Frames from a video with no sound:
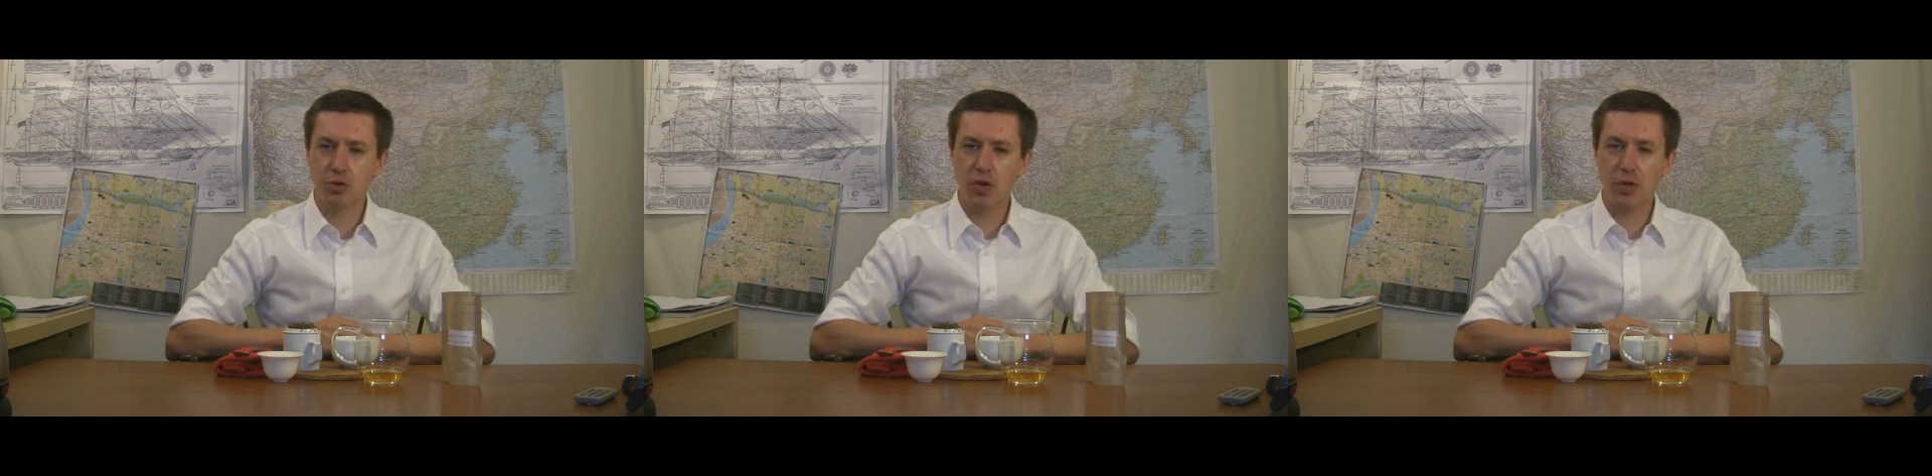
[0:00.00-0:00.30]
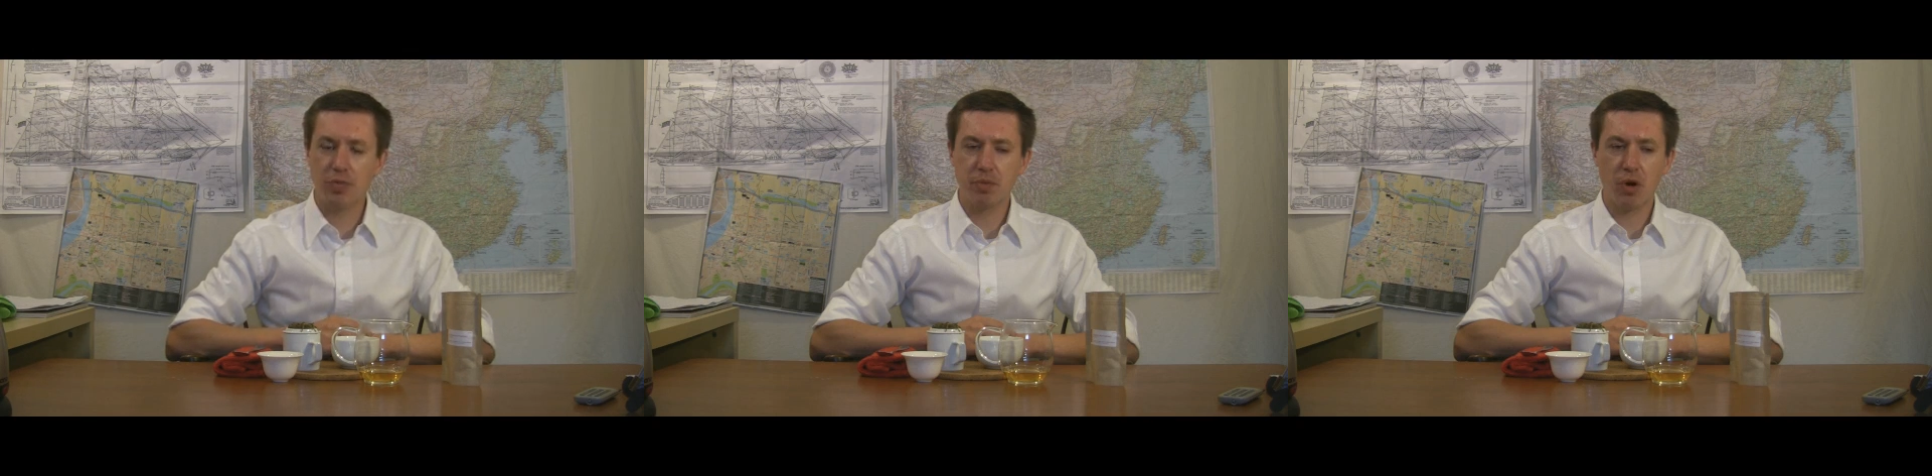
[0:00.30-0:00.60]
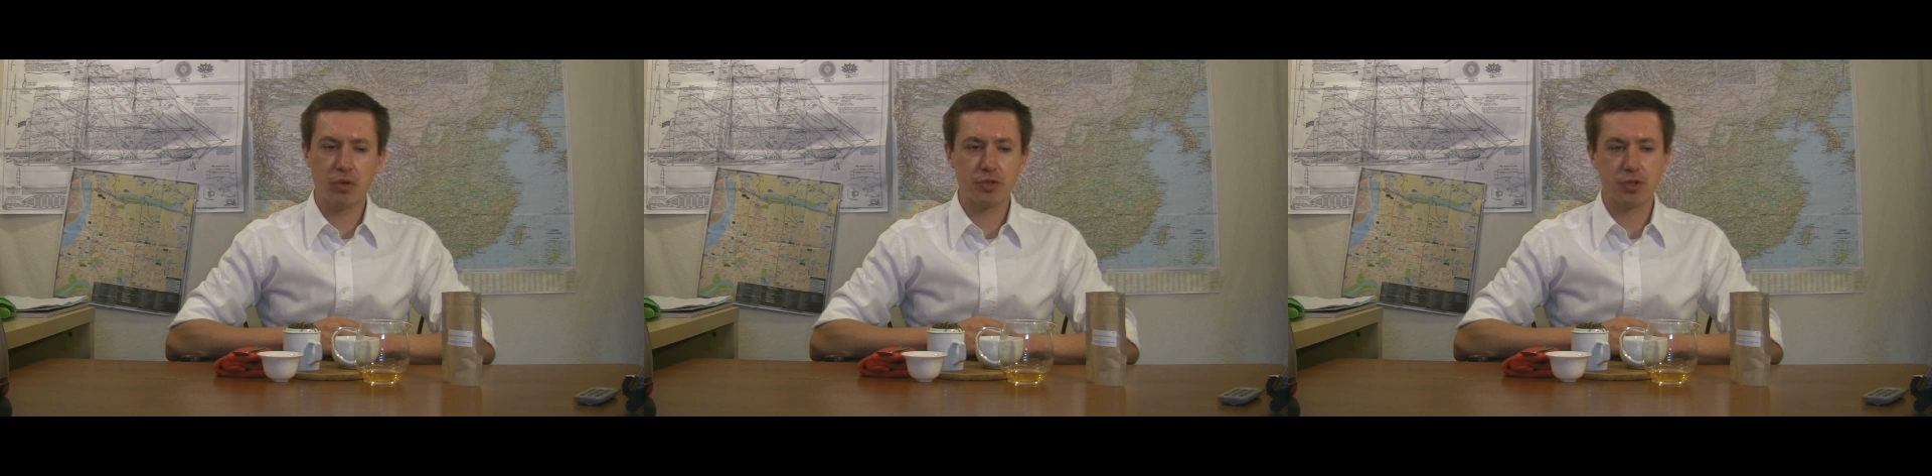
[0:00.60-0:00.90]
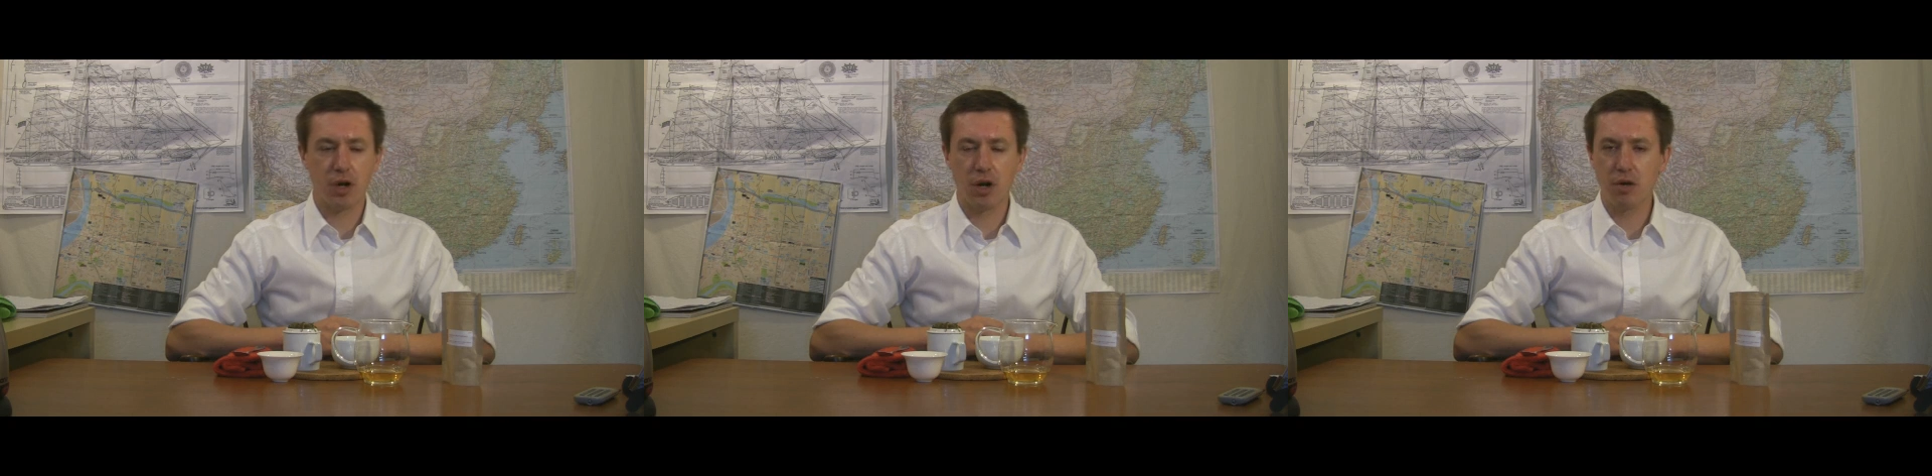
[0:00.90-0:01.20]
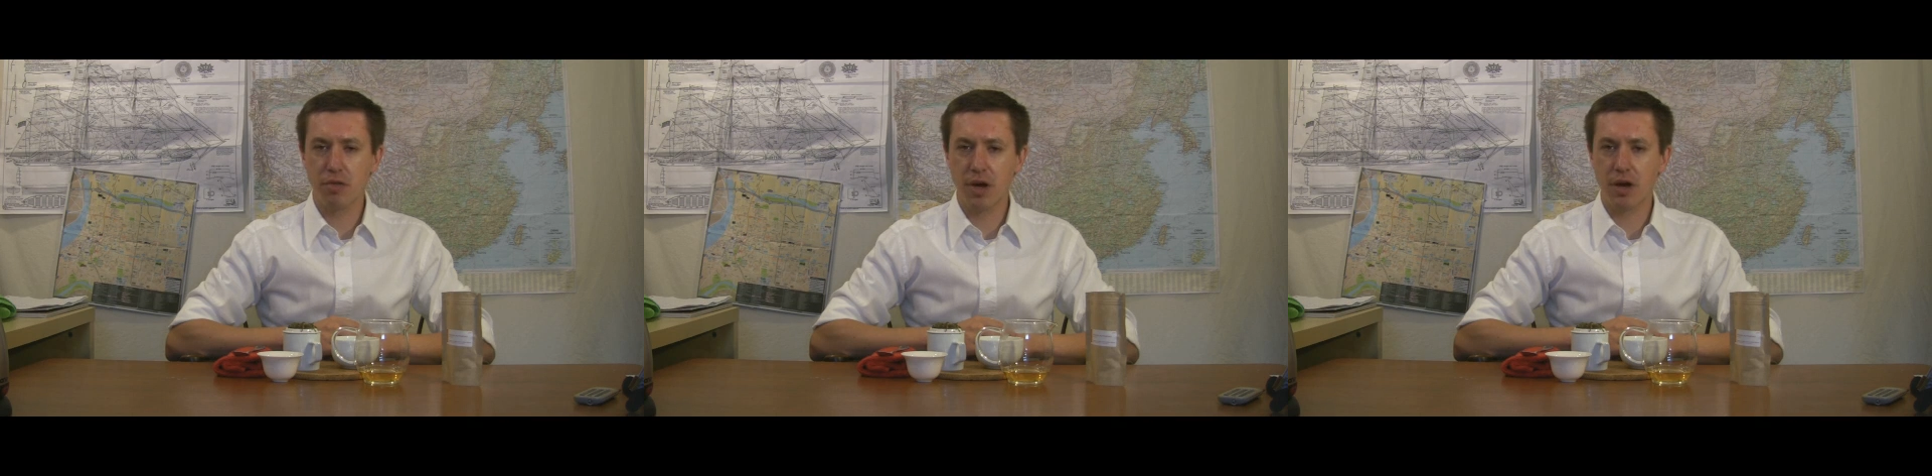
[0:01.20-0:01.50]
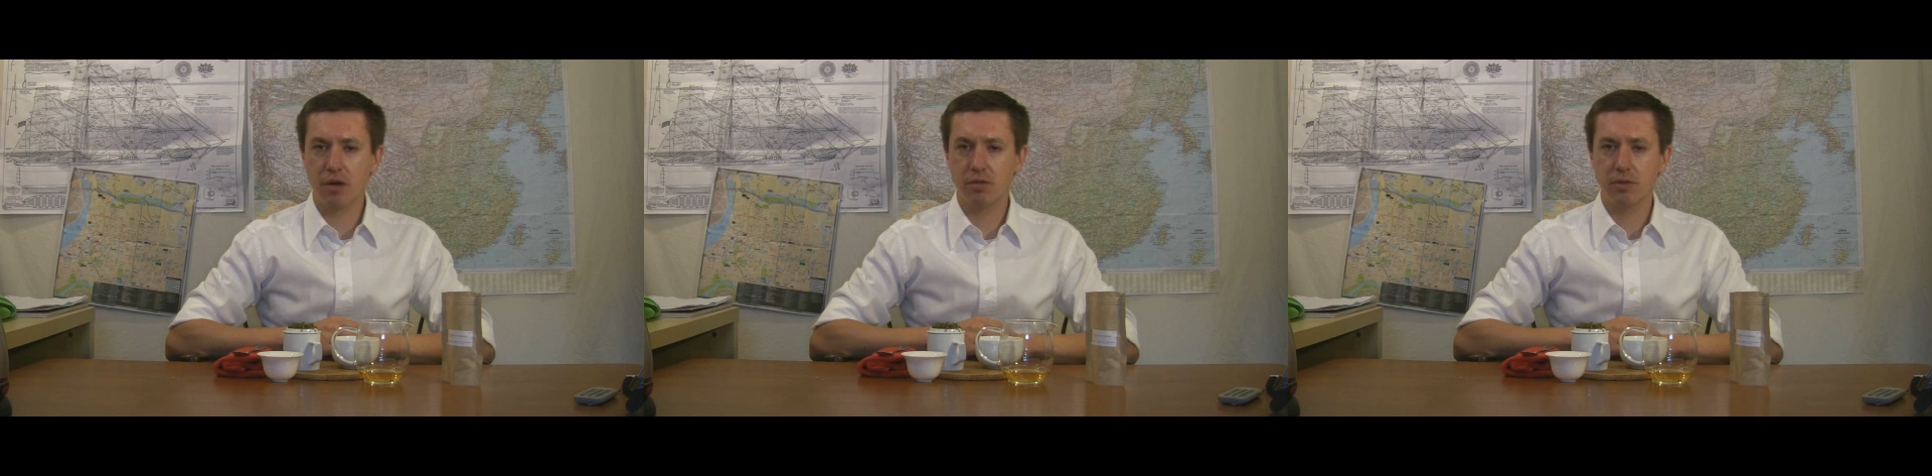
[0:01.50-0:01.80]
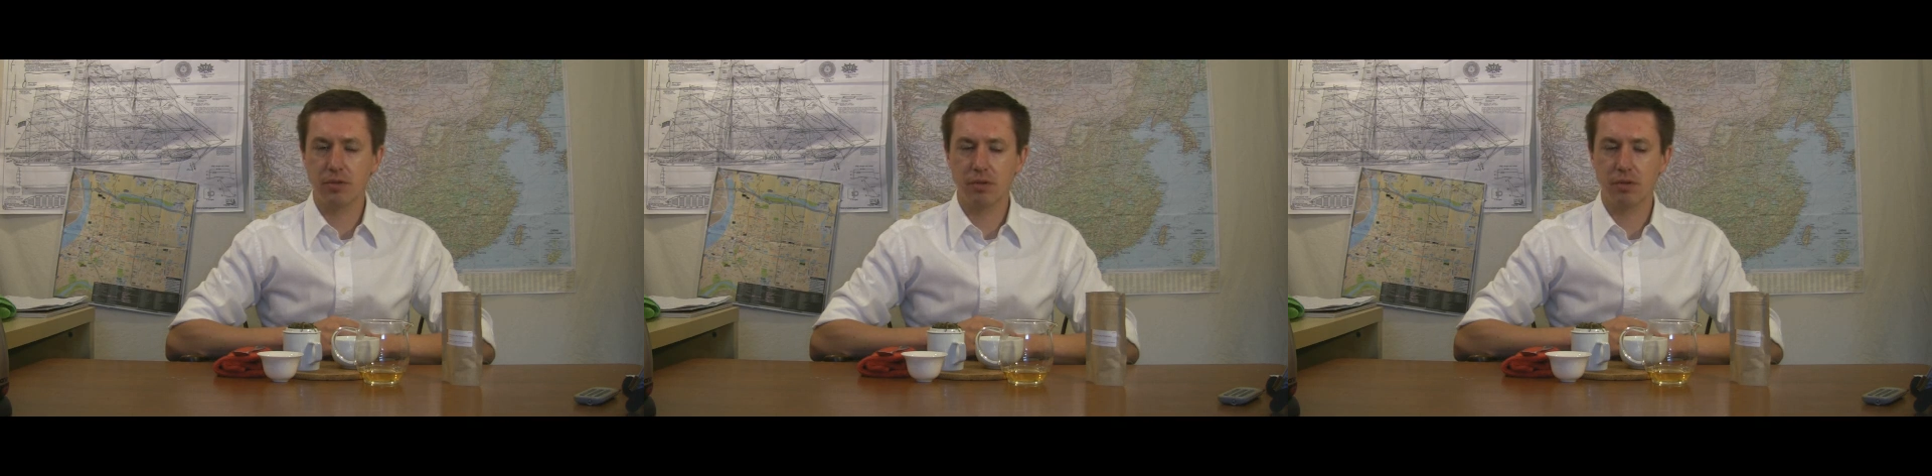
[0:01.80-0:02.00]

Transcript: grape components are there.